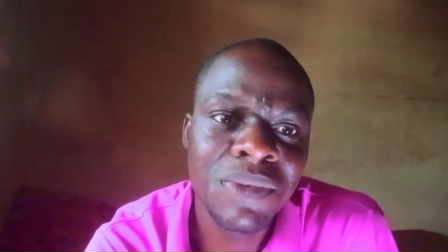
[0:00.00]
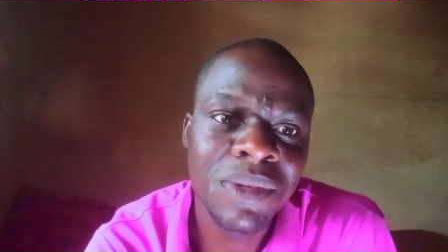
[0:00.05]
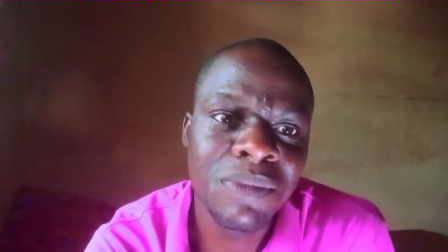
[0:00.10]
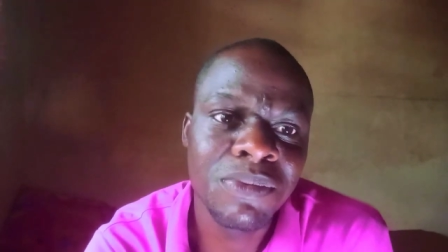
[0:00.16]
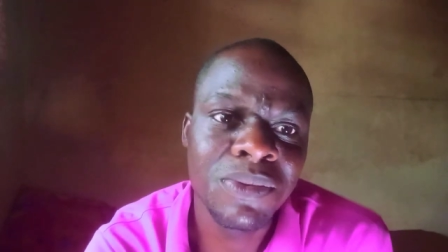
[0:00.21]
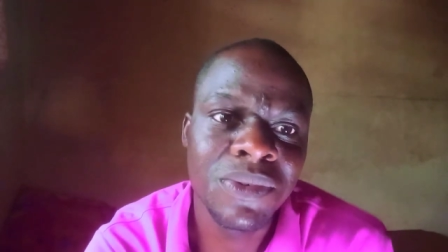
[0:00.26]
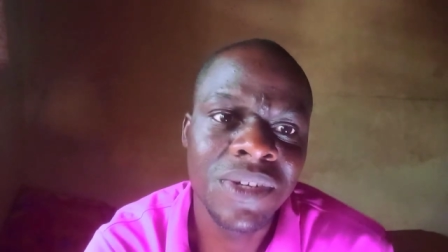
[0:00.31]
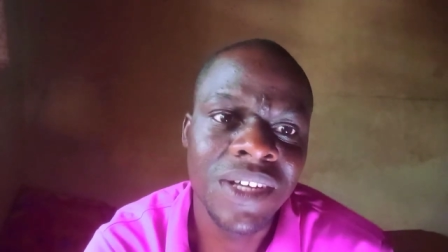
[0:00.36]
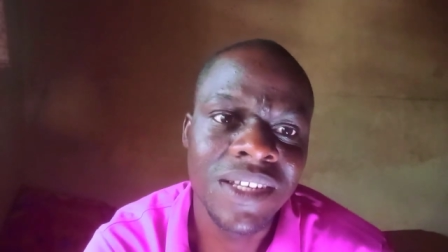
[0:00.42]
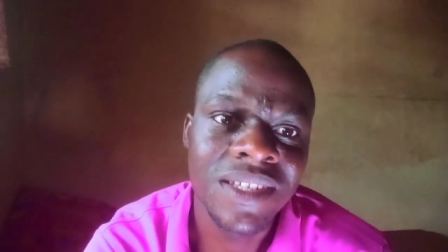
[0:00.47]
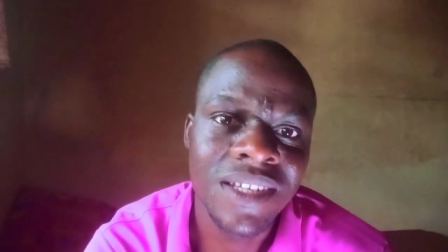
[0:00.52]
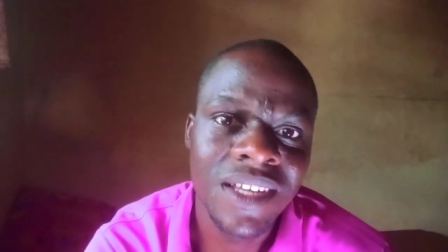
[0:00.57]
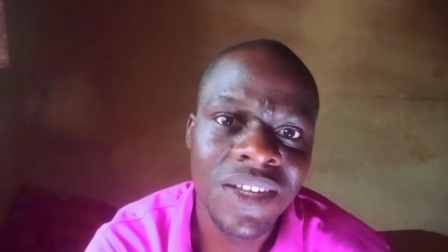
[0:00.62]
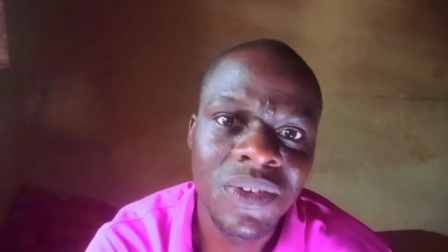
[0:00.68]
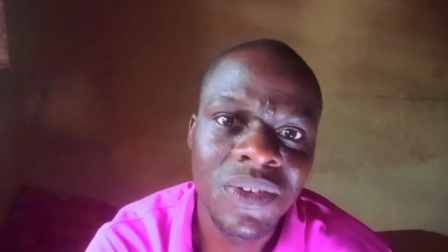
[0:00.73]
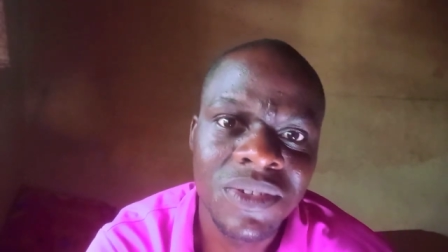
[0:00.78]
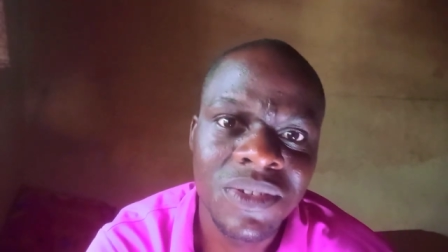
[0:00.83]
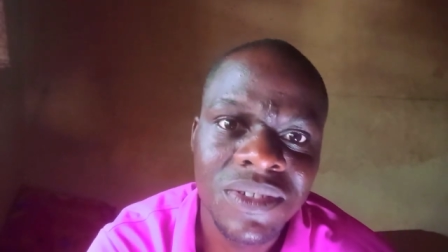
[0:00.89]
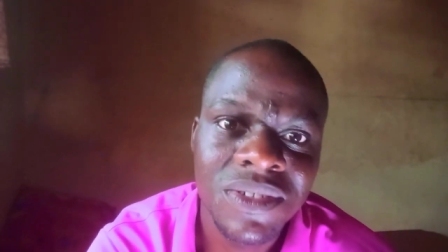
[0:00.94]
people that are
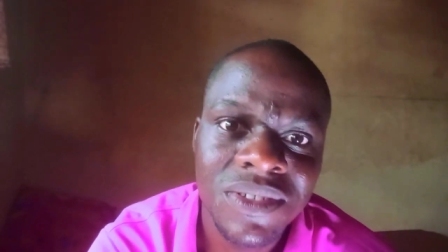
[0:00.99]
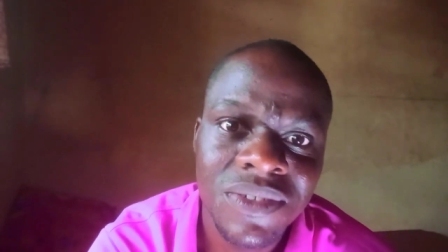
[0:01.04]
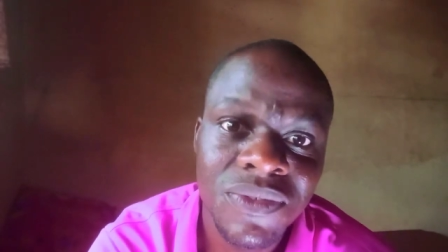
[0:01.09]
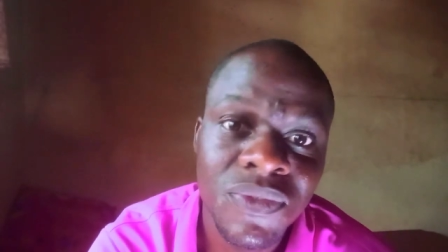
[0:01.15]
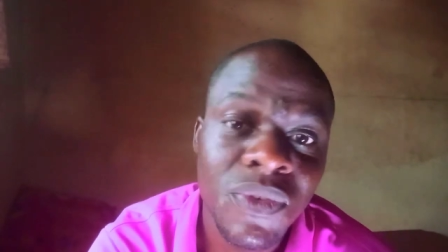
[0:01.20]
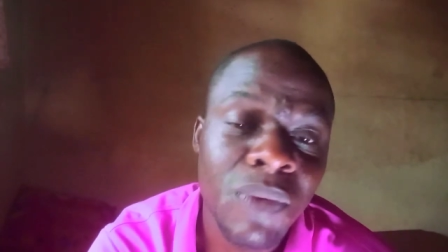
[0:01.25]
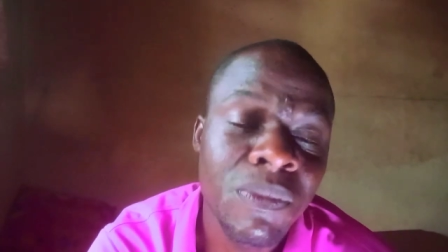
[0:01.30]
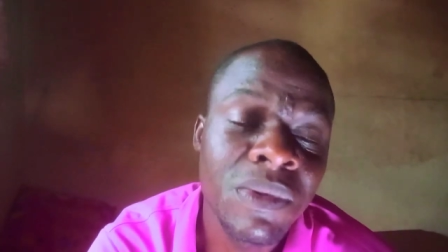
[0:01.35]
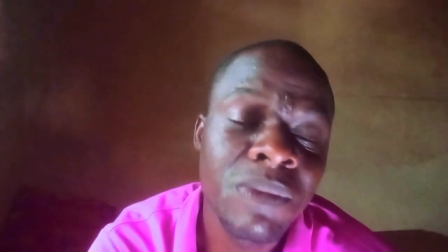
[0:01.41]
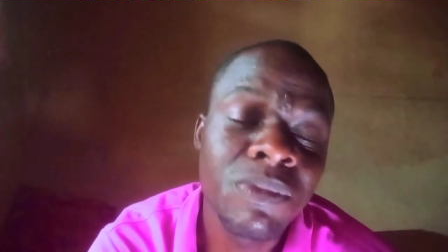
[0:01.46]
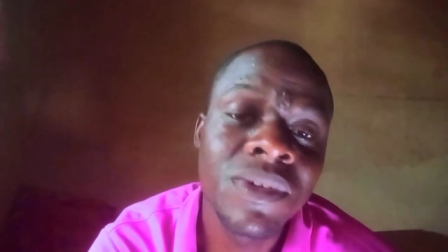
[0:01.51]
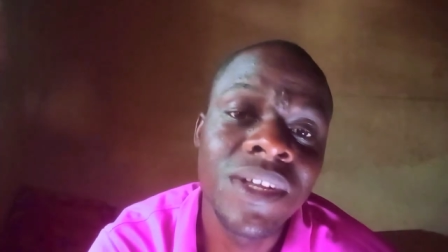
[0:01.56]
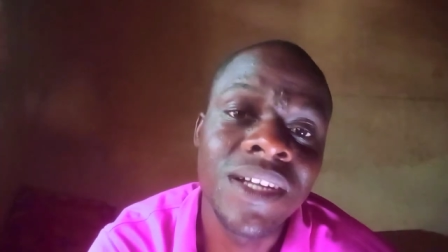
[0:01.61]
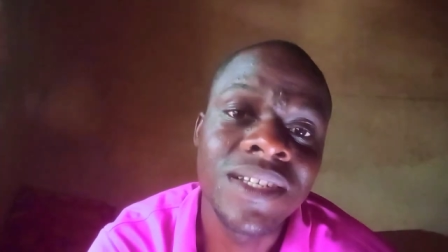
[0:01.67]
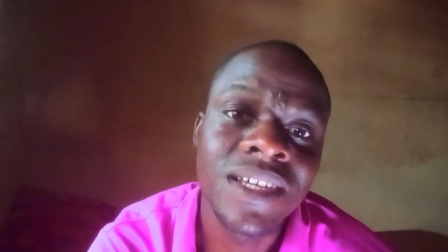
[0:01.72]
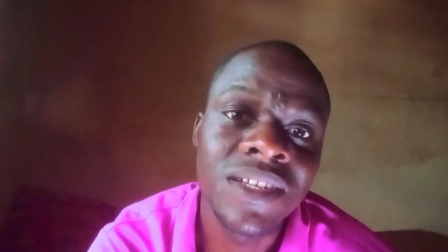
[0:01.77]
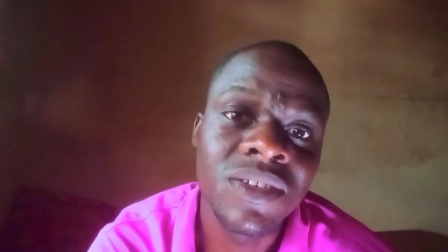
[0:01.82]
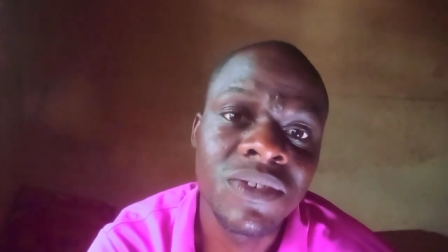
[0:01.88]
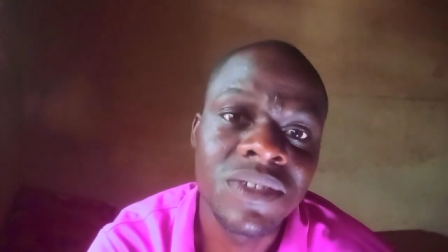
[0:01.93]
not for people
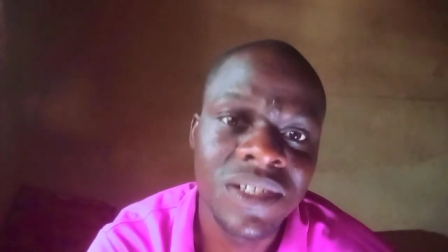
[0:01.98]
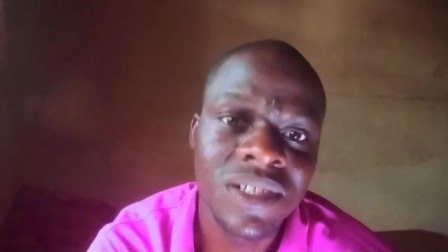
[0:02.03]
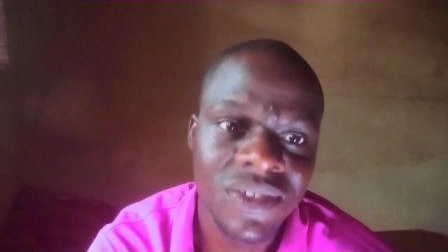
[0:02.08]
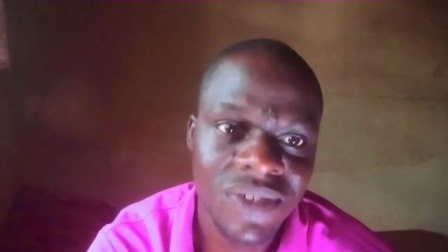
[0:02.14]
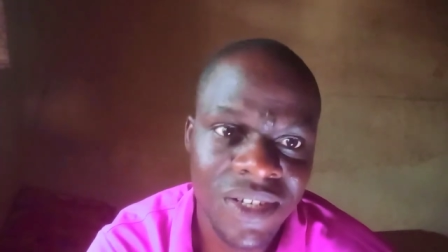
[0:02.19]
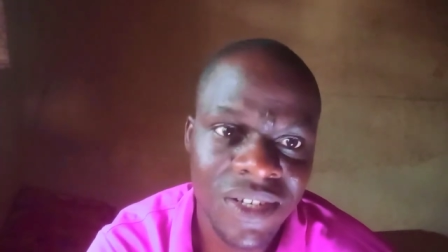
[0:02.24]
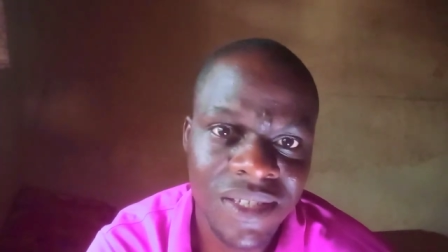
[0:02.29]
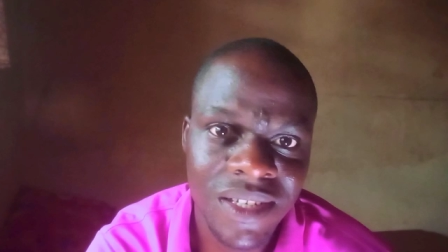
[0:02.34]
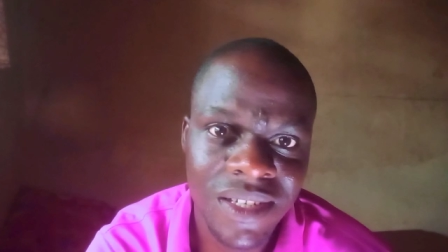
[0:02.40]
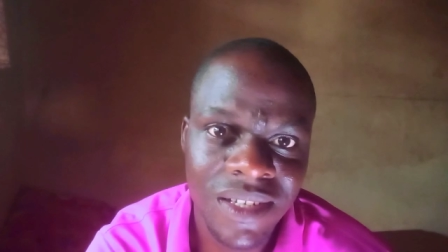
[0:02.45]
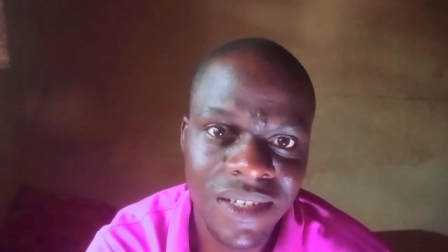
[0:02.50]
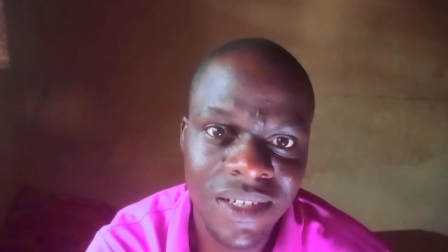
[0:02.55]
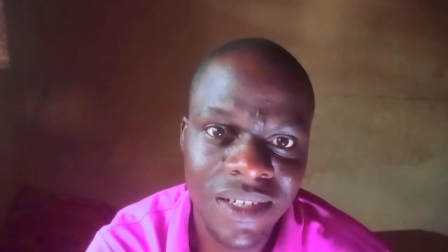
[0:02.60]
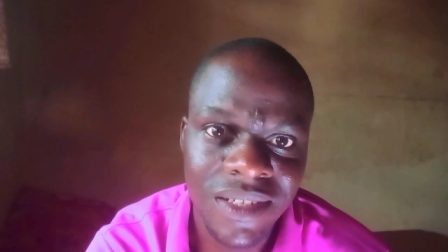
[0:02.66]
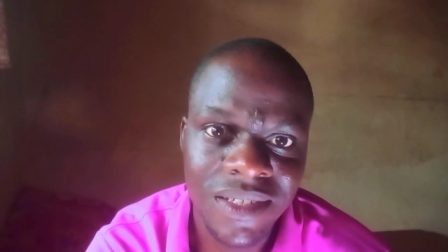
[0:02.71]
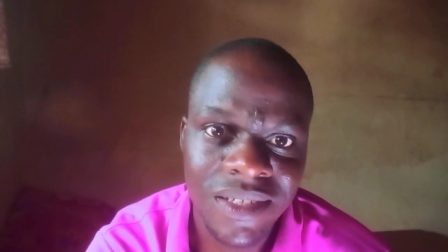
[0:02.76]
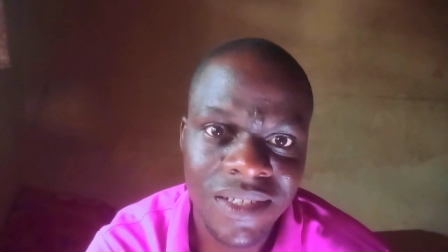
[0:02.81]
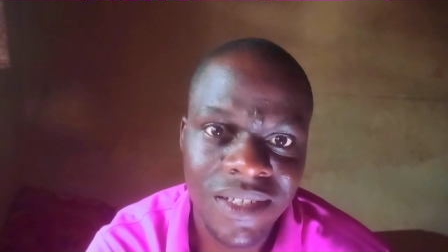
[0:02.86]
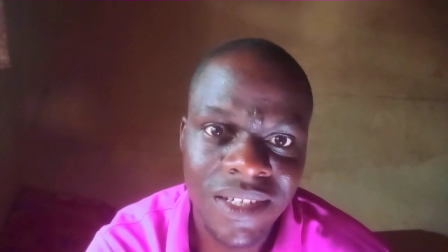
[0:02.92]
that are not interested in
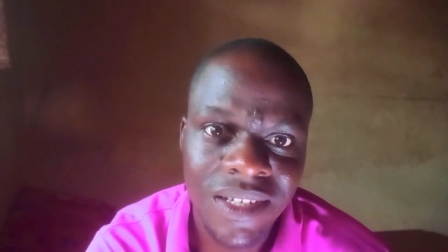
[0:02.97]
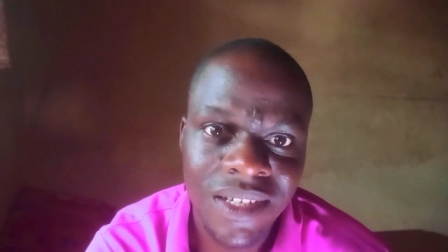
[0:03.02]
it